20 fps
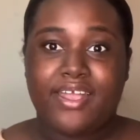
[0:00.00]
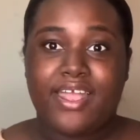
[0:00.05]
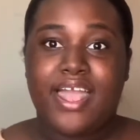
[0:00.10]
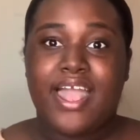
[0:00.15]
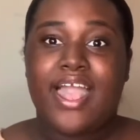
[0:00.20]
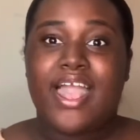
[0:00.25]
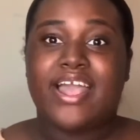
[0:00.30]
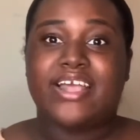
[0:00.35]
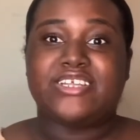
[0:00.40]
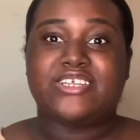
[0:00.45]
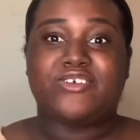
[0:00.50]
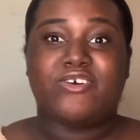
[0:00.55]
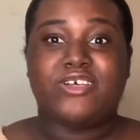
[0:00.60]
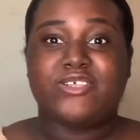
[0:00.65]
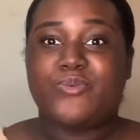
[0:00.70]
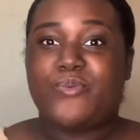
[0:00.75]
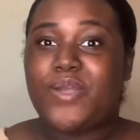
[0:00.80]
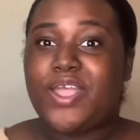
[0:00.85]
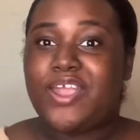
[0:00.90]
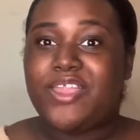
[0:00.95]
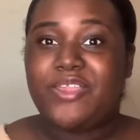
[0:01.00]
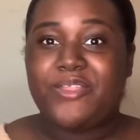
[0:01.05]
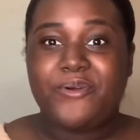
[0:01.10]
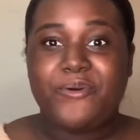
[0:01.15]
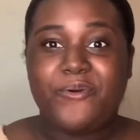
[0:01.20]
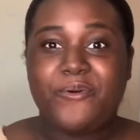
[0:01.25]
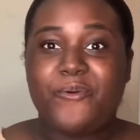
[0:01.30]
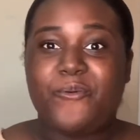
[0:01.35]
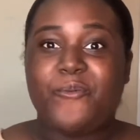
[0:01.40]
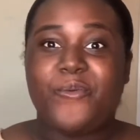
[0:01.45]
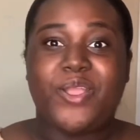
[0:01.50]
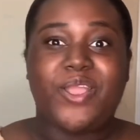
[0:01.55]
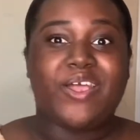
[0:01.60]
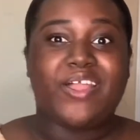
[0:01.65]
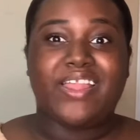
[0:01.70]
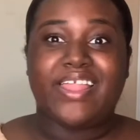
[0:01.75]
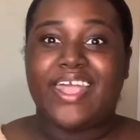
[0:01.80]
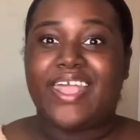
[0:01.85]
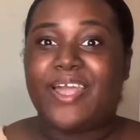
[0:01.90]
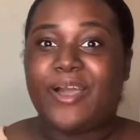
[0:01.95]
It shows what you do when you're
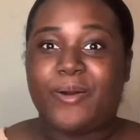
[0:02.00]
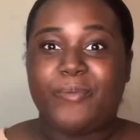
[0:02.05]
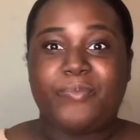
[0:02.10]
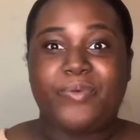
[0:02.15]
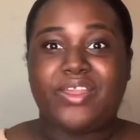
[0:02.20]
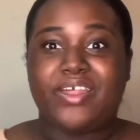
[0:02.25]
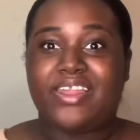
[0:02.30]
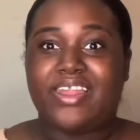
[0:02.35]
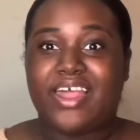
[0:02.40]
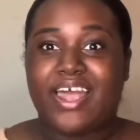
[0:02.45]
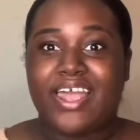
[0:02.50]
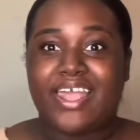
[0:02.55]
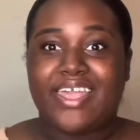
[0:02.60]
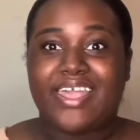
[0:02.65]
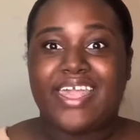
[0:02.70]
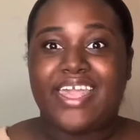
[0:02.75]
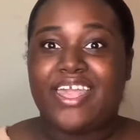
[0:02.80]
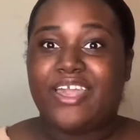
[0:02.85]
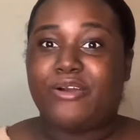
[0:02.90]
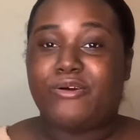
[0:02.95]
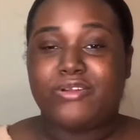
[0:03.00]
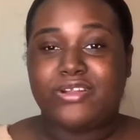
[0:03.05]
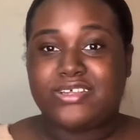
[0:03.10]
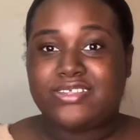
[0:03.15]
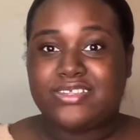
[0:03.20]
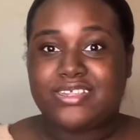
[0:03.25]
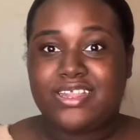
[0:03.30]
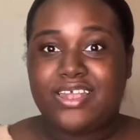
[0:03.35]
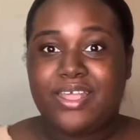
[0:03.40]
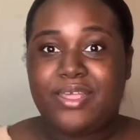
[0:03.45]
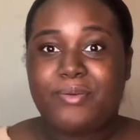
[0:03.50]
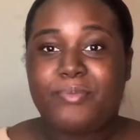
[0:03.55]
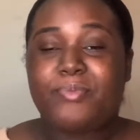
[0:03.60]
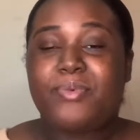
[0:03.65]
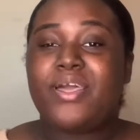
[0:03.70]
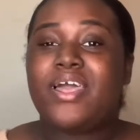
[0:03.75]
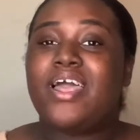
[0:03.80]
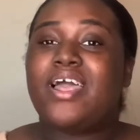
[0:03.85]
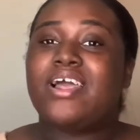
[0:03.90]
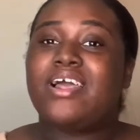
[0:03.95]
late up in the night, can't go to sleep.
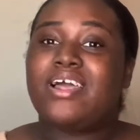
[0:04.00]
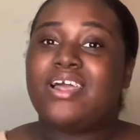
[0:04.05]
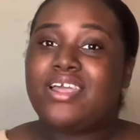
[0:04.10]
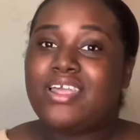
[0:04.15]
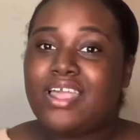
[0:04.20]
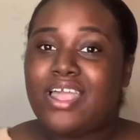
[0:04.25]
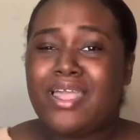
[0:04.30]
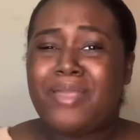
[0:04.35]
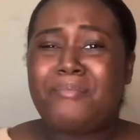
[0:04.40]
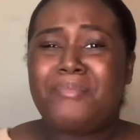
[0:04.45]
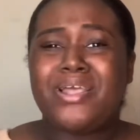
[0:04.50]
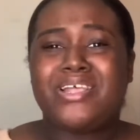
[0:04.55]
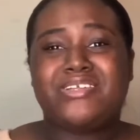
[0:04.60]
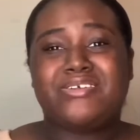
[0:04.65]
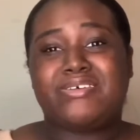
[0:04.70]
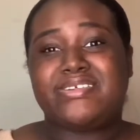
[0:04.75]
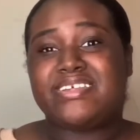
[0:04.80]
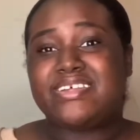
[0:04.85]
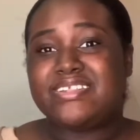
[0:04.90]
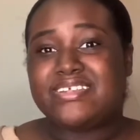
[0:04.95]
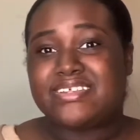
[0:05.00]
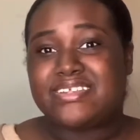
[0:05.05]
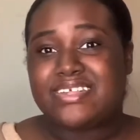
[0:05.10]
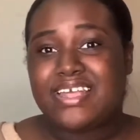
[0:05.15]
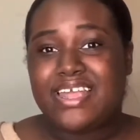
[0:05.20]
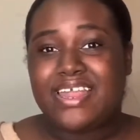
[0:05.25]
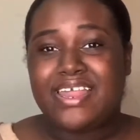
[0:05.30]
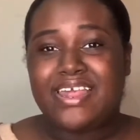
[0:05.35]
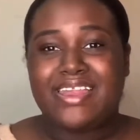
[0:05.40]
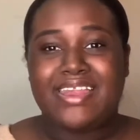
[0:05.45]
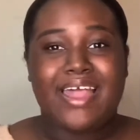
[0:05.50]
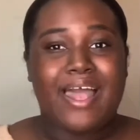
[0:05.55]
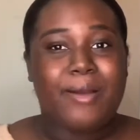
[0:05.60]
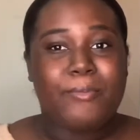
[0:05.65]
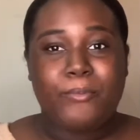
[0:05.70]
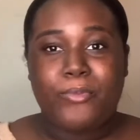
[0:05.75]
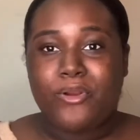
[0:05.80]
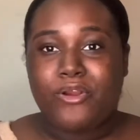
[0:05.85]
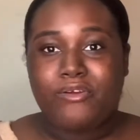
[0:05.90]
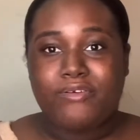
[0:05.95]
And make sure it's entertaining, not
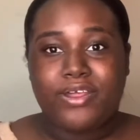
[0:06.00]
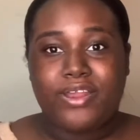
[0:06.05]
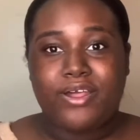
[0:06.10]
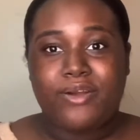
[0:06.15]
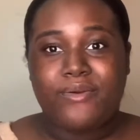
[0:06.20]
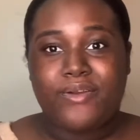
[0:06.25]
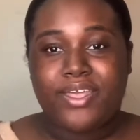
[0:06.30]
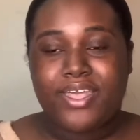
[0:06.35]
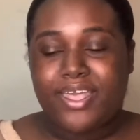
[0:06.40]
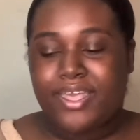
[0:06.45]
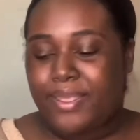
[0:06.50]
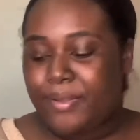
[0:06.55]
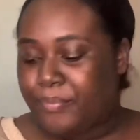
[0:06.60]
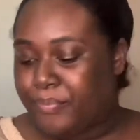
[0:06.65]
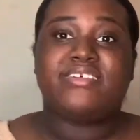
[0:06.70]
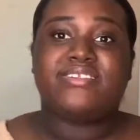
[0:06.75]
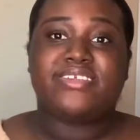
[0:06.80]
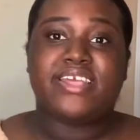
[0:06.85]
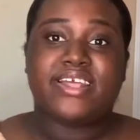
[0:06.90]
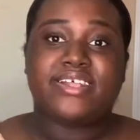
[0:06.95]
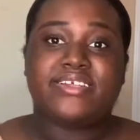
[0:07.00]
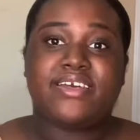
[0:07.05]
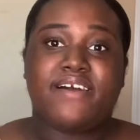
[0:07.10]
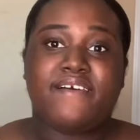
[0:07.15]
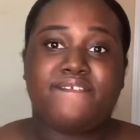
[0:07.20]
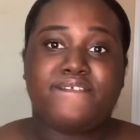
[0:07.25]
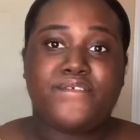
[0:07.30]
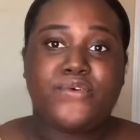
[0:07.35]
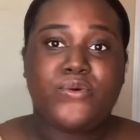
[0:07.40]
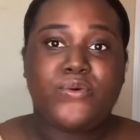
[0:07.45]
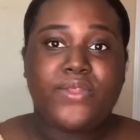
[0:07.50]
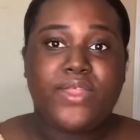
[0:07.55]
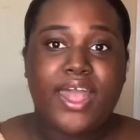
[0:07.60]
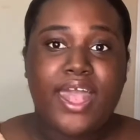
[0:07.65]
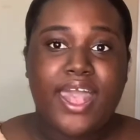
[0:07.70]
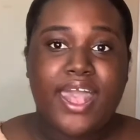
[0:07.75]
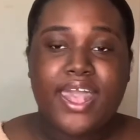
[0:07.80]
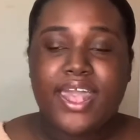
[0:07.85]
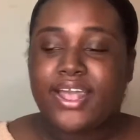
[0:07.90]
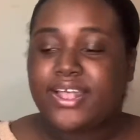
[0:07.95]
boring, okay? Takes up food
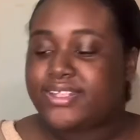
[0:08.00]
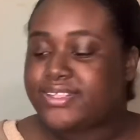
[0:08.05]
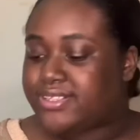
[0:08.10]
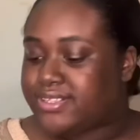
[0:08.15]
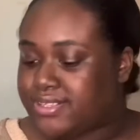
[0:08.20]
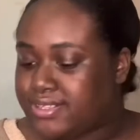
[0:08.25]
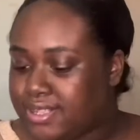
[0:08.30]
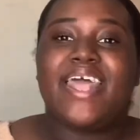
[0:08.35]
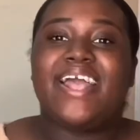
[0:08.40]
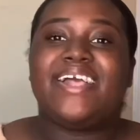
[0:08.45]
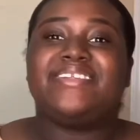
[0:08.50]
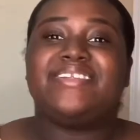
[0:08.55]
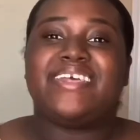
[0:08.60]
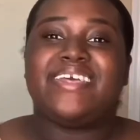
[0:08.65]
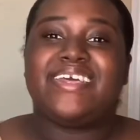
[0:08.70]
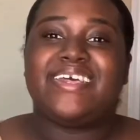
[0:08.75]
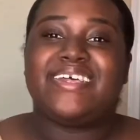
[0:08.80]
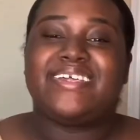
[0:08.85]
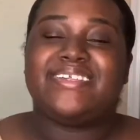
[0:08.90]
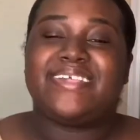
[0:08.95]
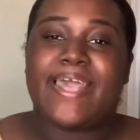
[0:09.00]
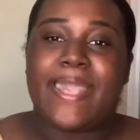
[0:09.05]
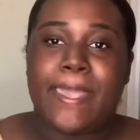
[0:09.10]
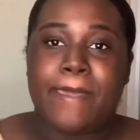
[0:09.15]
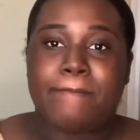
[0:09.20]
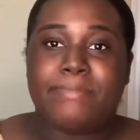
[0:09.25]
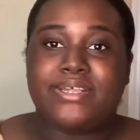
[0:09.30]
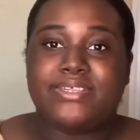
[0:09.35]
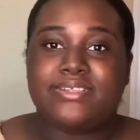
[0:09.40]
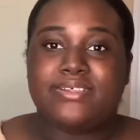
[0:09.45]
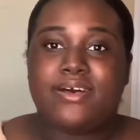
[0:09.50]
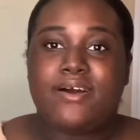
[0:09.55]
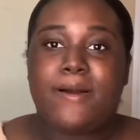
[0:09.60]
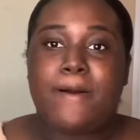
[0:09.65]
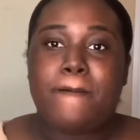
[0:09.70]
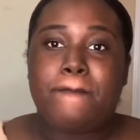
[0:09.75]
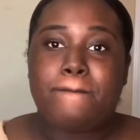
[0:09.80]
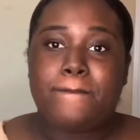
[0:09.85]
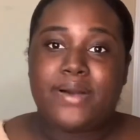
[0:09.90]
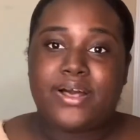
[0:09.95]
hacks. Next is Amazon
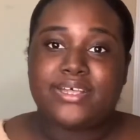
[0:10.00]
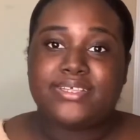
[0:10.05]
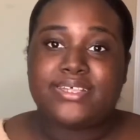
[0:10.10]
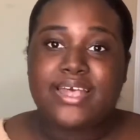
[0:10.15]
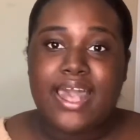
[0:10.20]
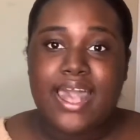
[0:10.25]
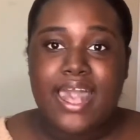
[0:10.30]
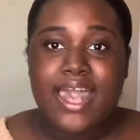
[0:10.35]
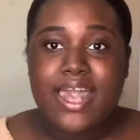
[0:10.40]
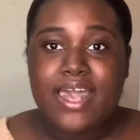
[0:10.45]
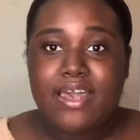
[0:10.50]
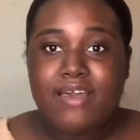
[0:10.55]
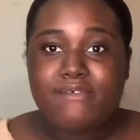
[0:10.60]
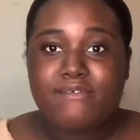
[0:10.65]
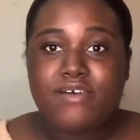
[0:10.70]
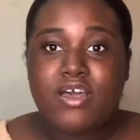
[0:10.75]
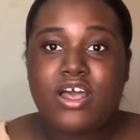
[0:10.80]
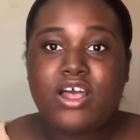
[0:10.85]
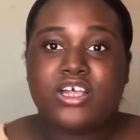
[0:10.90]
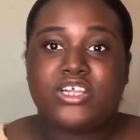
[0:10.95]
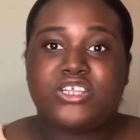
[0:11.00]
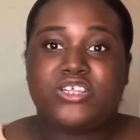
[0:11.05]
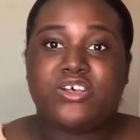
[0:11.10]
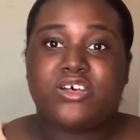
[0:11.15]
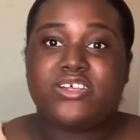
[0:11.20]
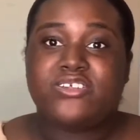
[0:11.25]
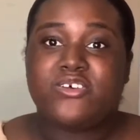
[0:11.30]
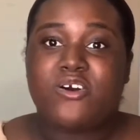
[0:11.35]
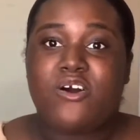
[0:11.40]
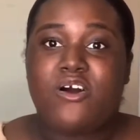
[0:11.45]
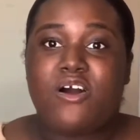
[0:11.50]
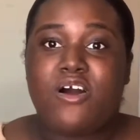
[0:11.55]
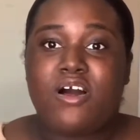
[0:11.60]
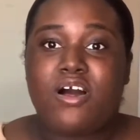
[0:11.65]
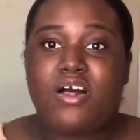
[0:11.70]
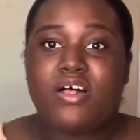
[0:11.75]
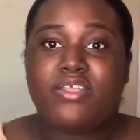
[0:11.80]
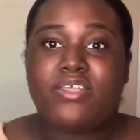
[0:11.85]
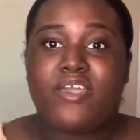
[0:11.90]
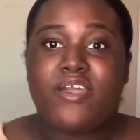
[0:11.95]
must-have. Shows
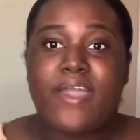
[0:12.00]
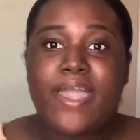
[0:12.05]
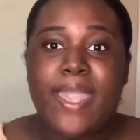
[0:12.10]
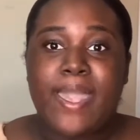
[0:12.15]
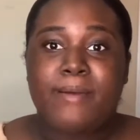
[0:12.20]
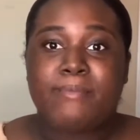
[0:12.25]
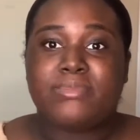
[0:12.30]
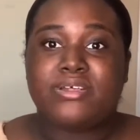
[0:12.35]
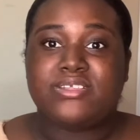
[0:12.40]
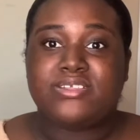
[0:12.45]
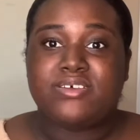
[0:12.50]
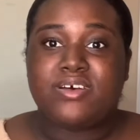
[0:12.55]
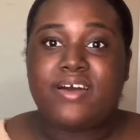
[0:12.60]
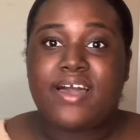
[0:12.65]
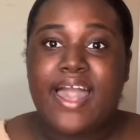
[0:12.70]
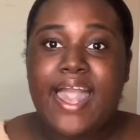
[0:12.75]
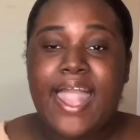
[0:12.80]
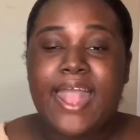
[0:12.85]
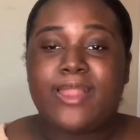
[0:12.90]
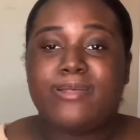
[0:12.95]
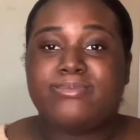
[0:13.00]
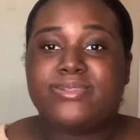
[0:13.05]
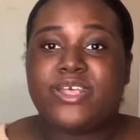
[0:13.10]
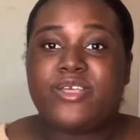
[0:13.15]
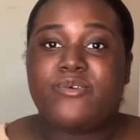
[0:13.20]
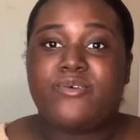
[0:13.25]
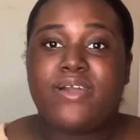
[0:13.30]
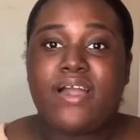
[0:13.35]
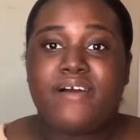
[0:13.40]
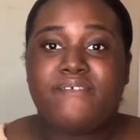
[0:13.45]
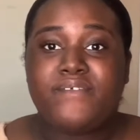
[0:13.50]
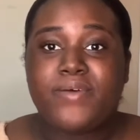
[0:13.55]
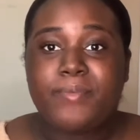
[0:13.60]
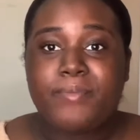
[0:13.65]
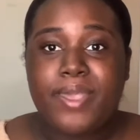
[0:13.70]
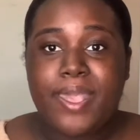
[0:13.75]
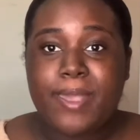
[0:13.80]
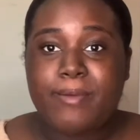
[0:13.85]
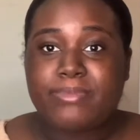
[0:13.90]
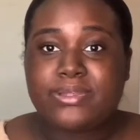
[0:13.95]
all your Amazon items that you got from
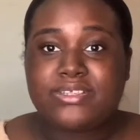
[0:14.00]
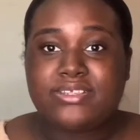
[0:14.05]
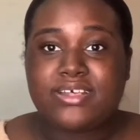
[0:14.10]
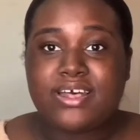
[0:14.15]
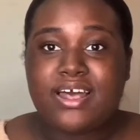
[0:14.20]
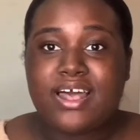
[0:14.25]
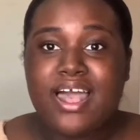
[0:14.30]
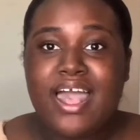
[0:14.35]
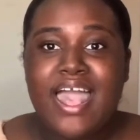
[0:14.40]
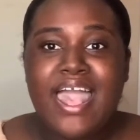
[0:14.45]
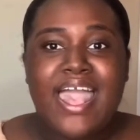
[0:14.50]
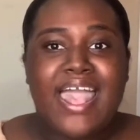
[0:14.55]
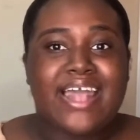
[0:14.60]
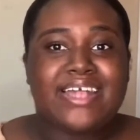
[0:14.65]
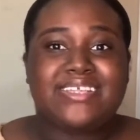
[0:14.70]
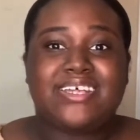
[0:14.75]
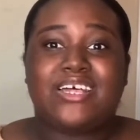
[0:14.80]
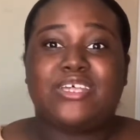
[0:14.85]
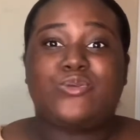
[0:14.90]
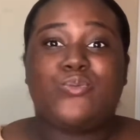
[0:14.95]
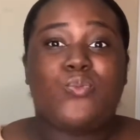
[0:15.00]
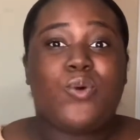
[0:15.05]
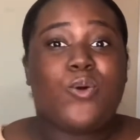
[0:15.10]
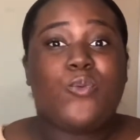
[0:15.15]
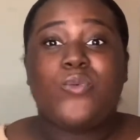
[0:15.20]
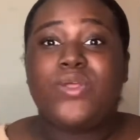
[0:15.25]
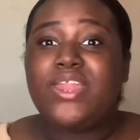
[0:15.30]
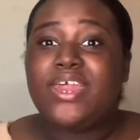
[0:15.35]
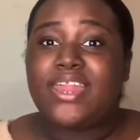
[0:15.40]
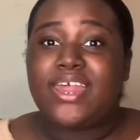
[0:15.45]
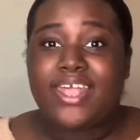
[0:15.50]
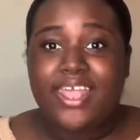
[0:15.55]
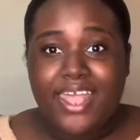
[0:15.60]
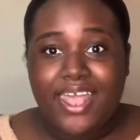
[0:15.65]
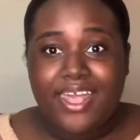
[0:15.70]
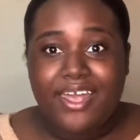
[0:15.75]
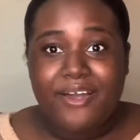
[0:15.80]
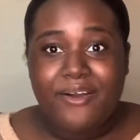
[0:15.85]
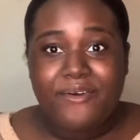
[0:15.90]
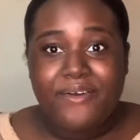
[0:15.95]
Amazon and tells what we need to get,
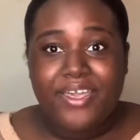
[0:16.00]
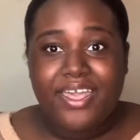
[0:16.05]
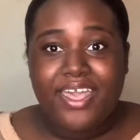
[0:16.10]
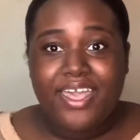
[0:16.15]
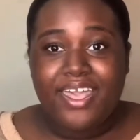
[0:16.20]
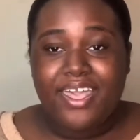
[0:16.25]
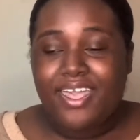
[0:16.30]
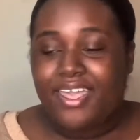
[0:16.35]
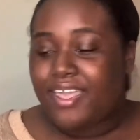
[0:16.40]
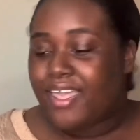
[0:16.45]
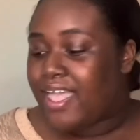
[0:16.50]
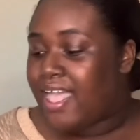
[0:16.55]
okay?